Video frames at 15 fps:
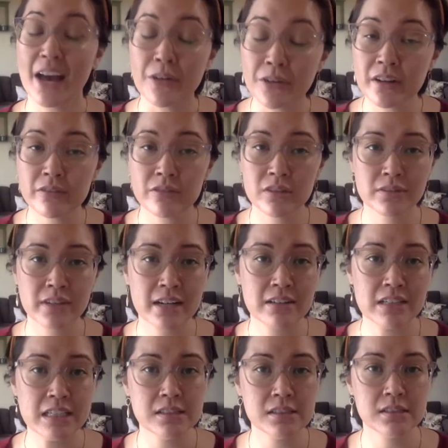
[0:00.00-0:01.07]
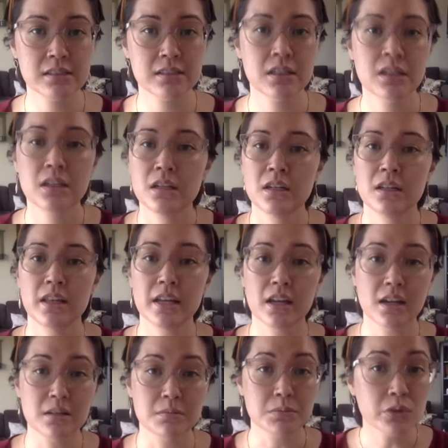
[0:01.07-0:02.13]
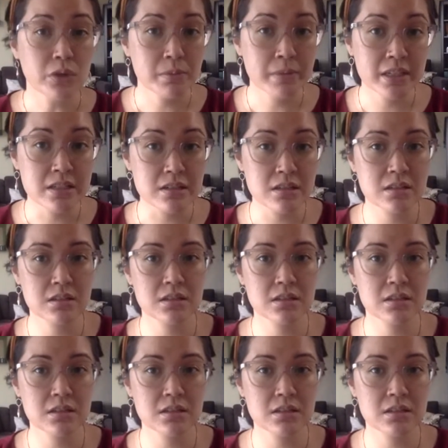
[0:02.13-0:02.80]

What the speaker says: out of the virus, like unemployment.